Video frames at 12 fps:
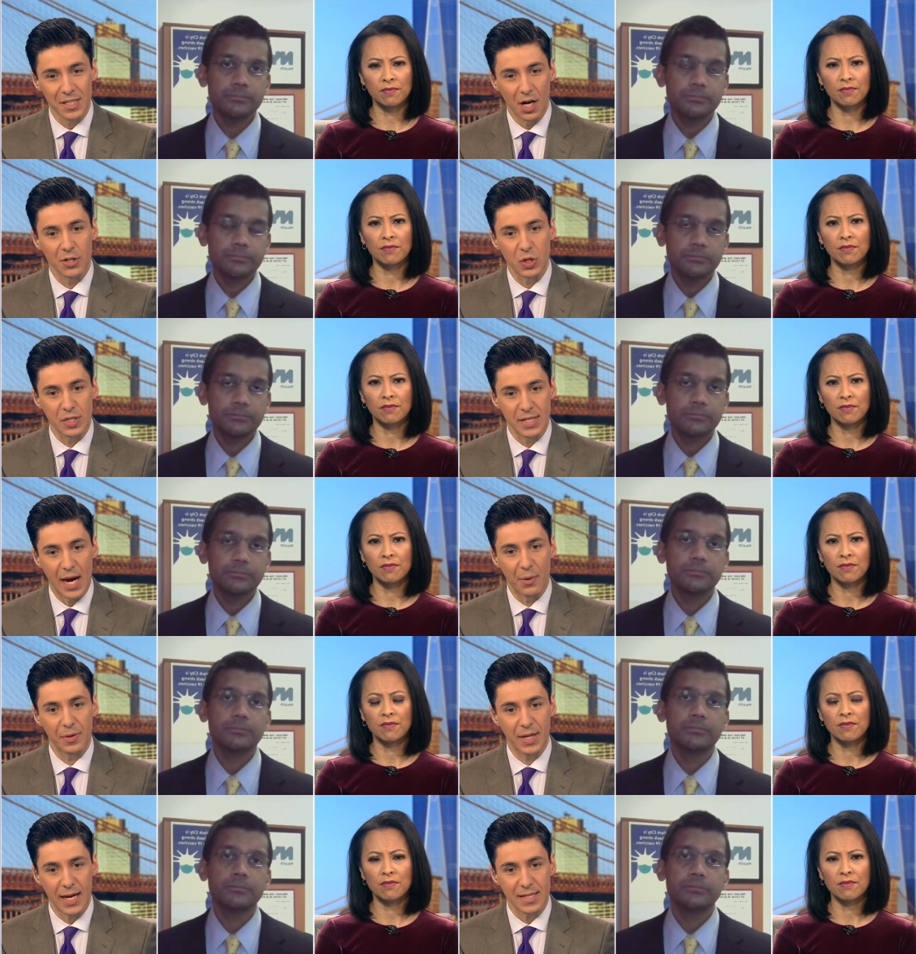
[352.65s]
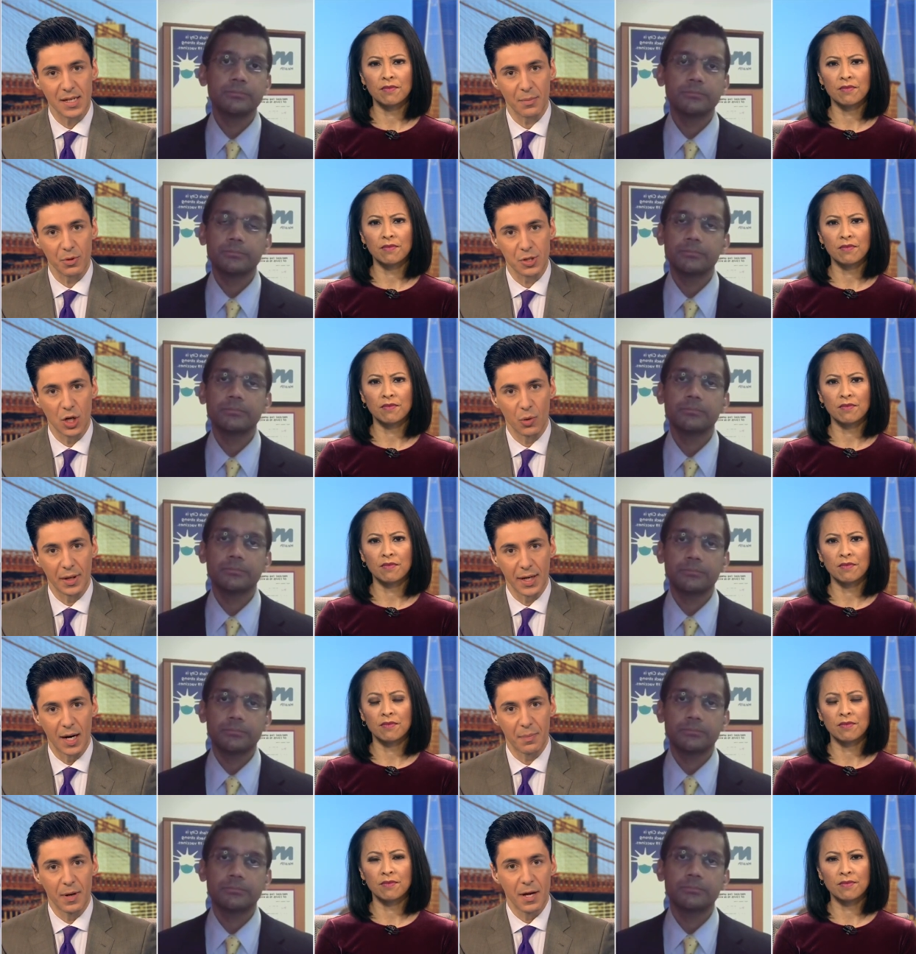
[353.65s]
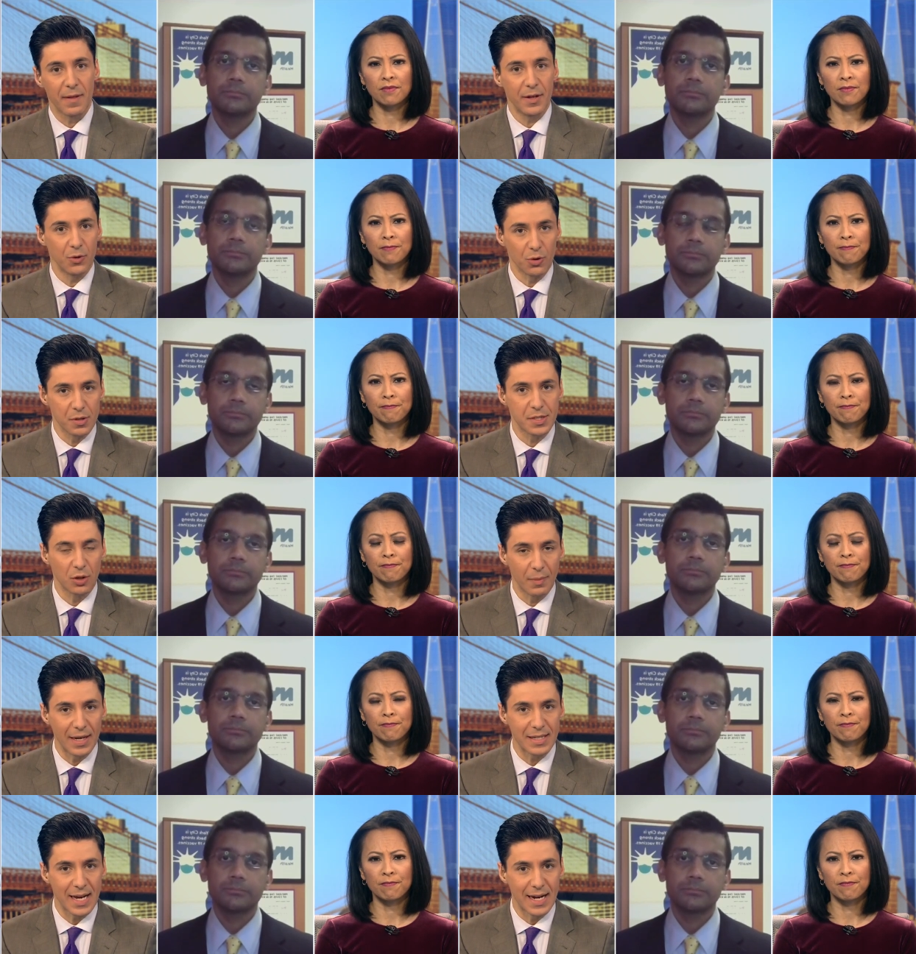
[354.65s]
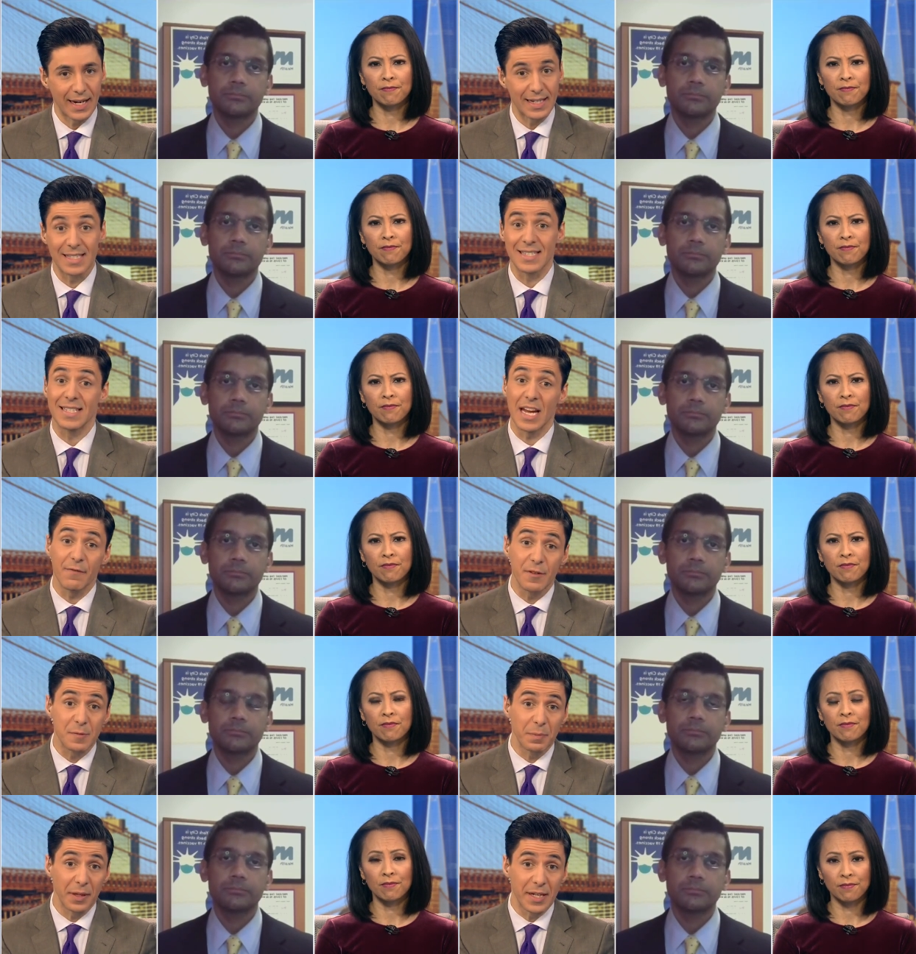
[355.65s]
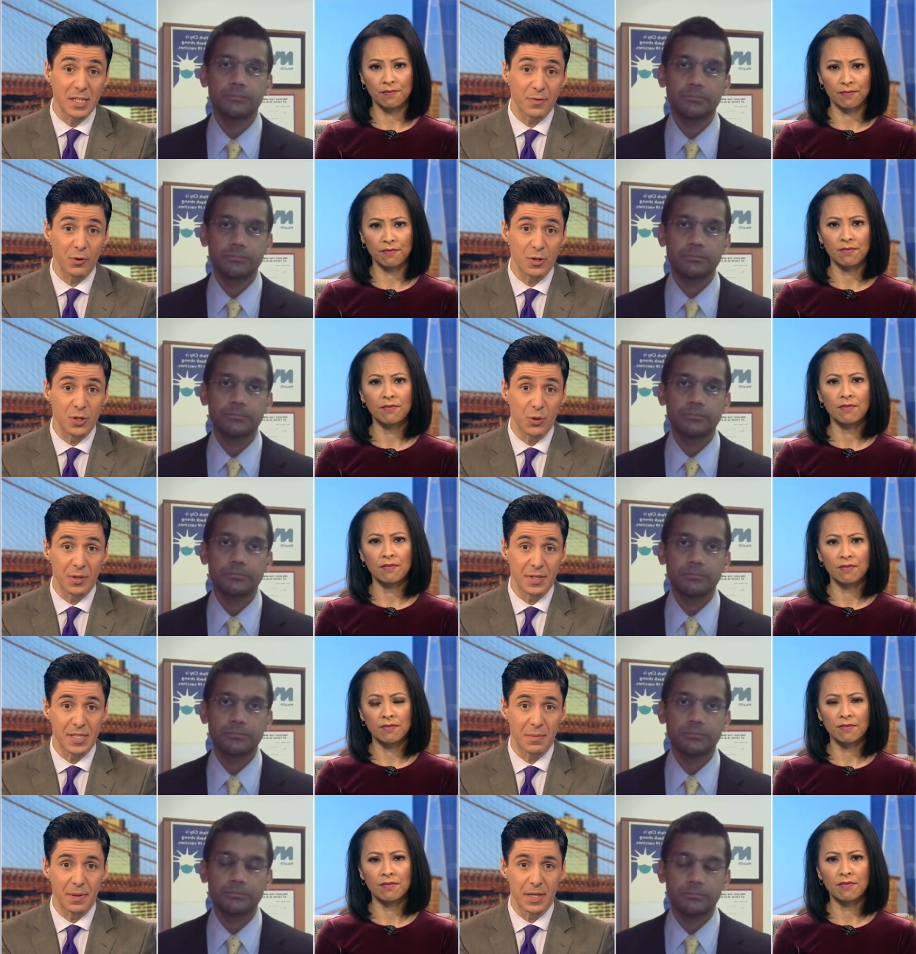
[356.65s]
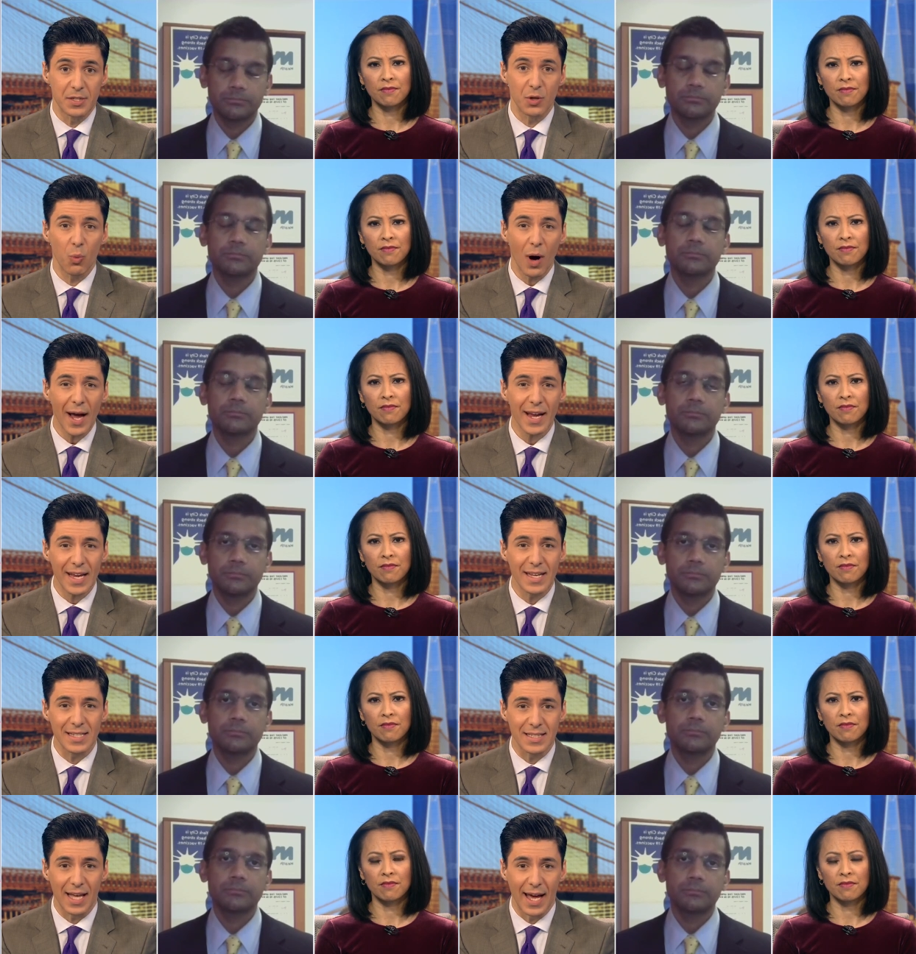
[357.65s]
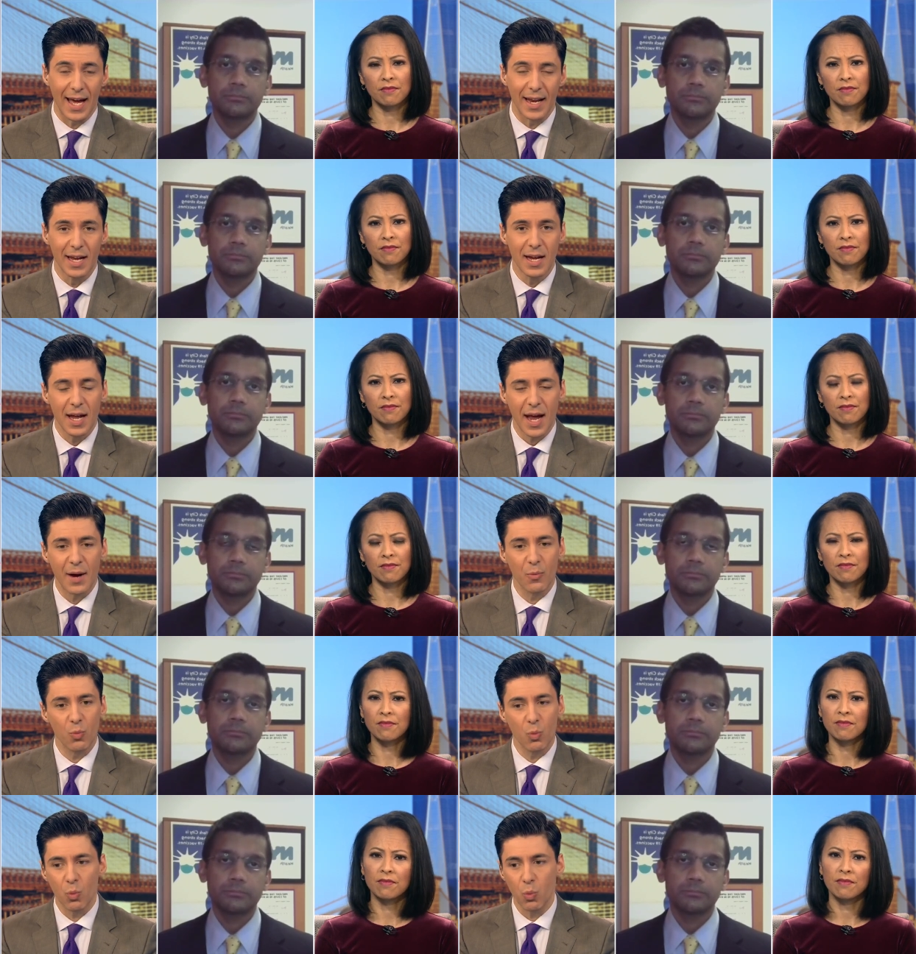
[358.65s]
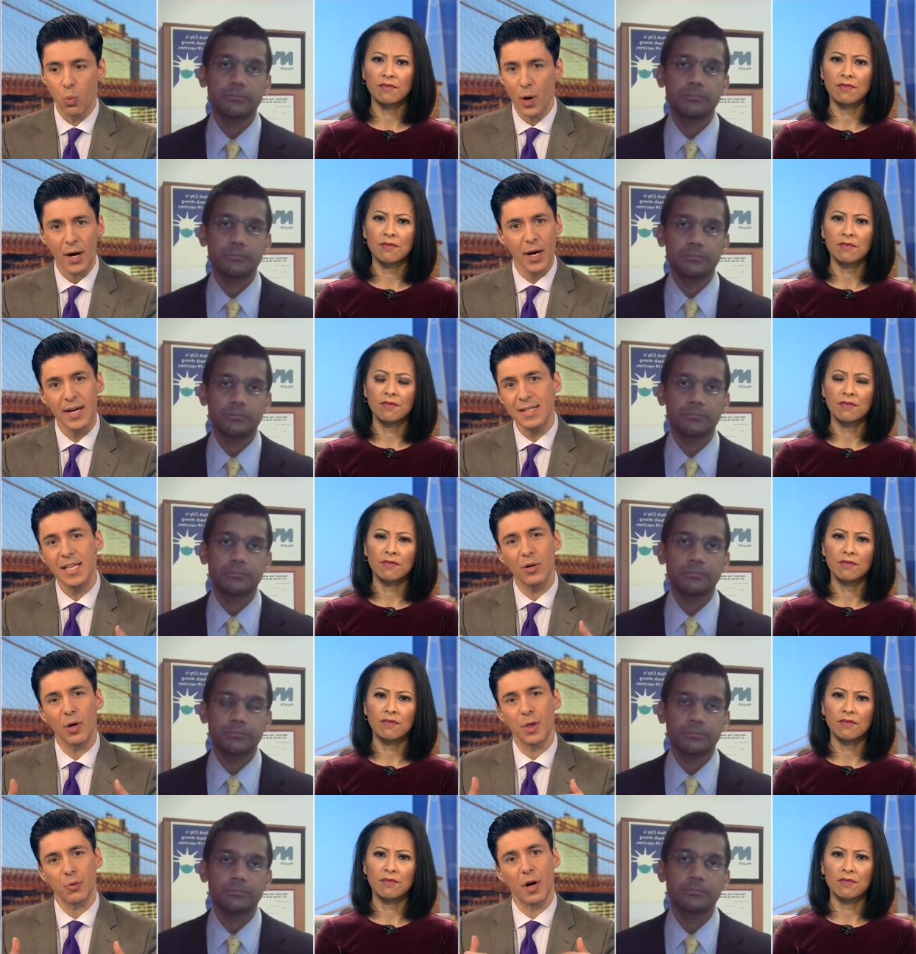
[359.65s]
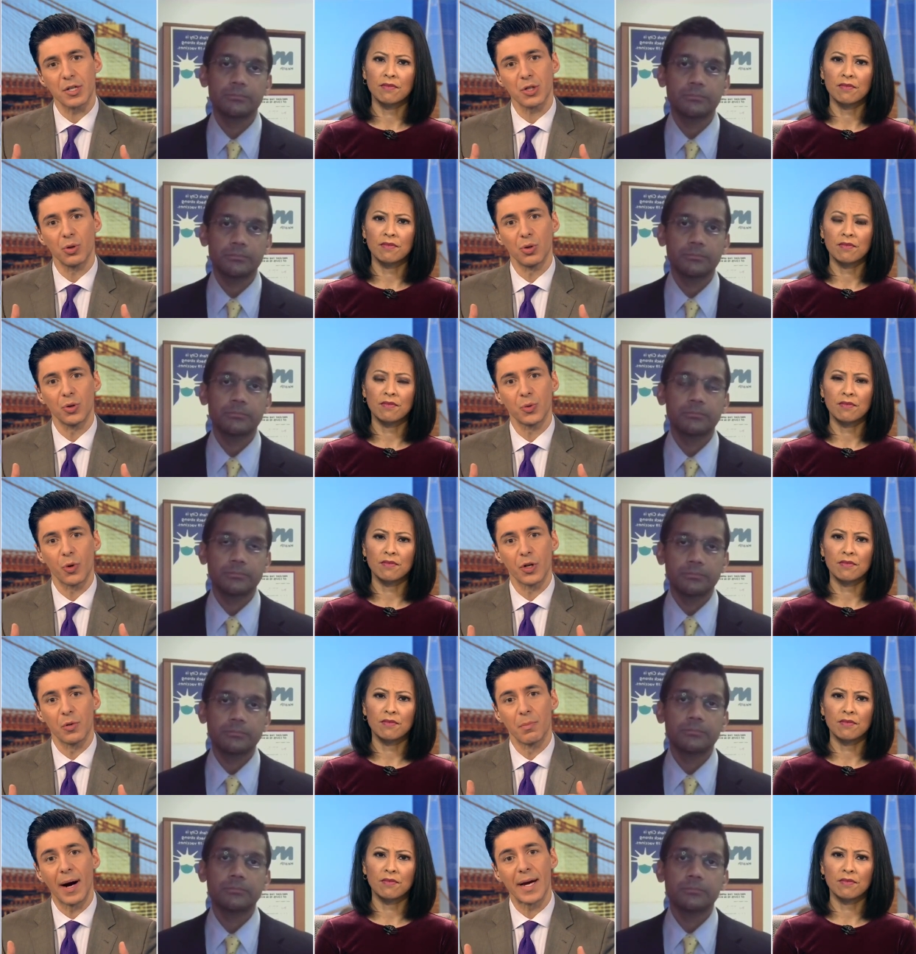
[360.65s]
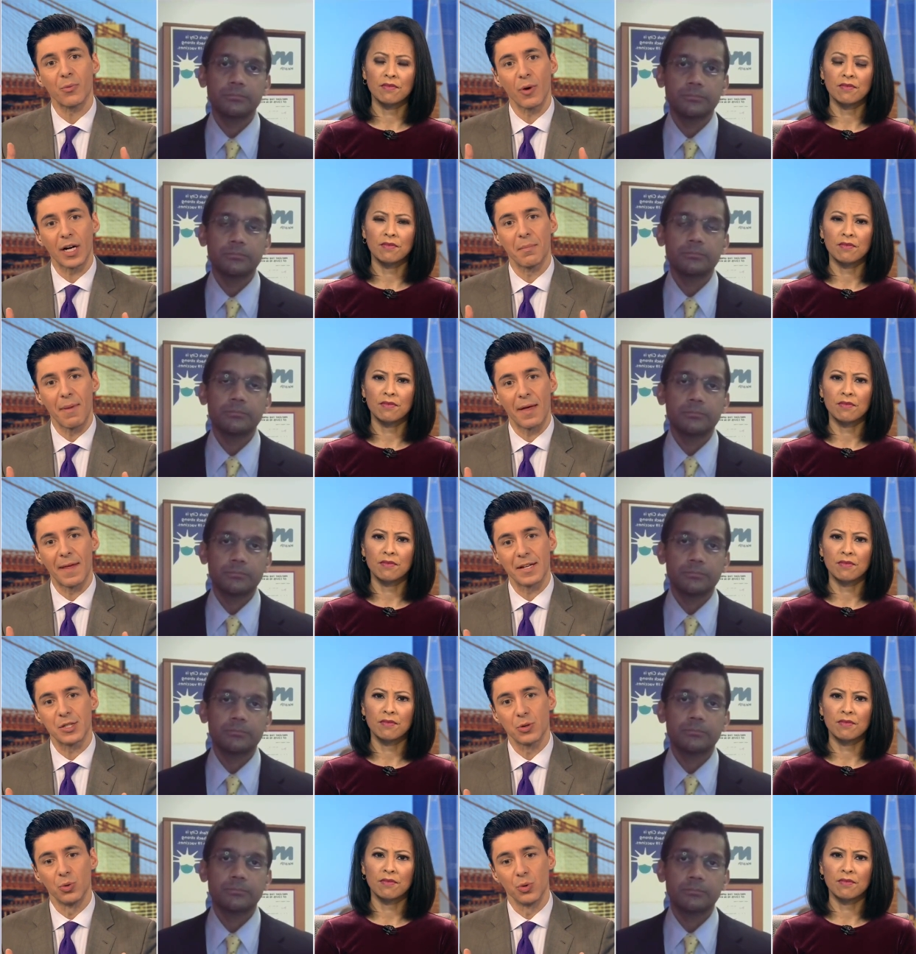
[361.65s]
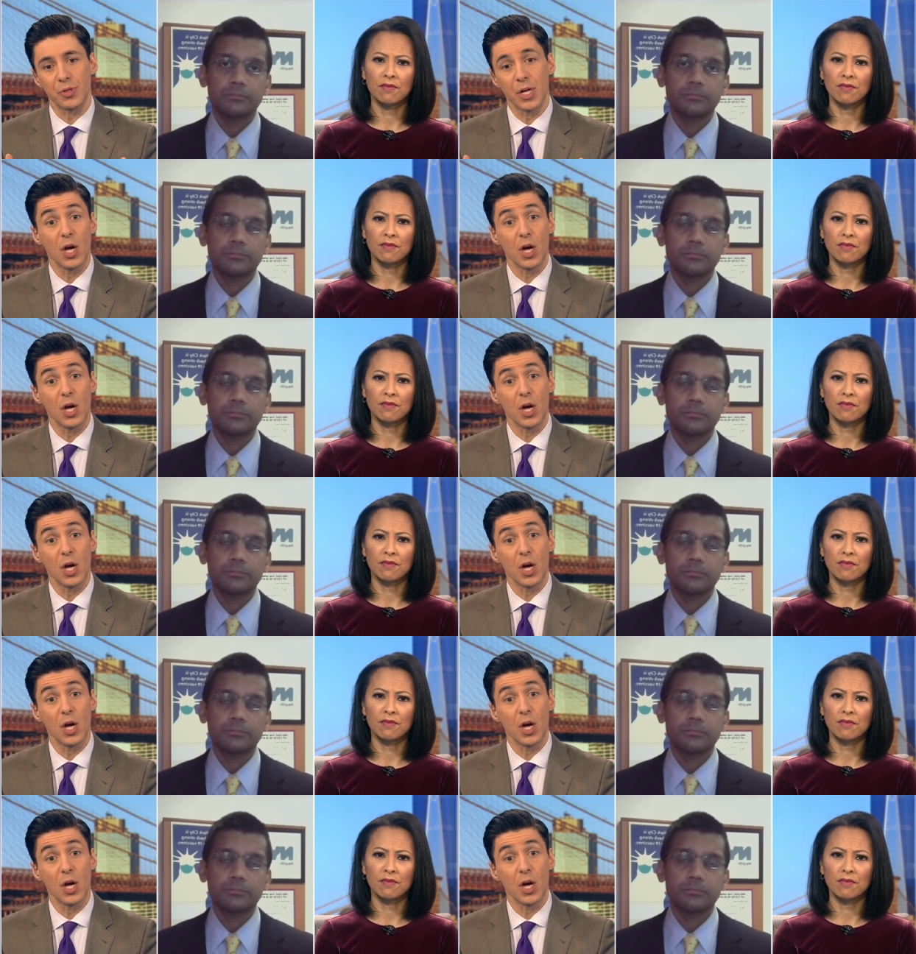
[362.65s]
Speaker 1: to understand, with case numbers going up, that you're still maintaining it's the safest place for students to be. So why is that? And where is there a threshold where you might recommend that schools